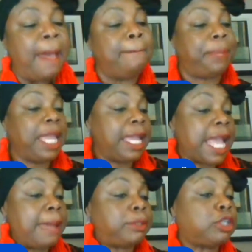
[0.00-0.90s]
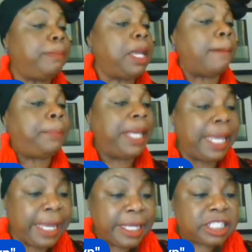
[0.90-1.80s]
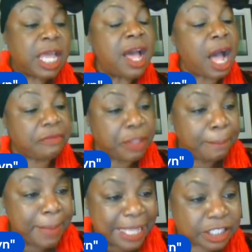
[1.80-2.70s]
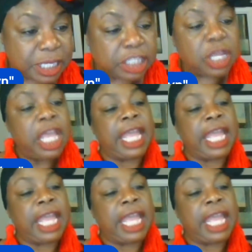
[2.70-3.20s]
being able to be a piece of the message.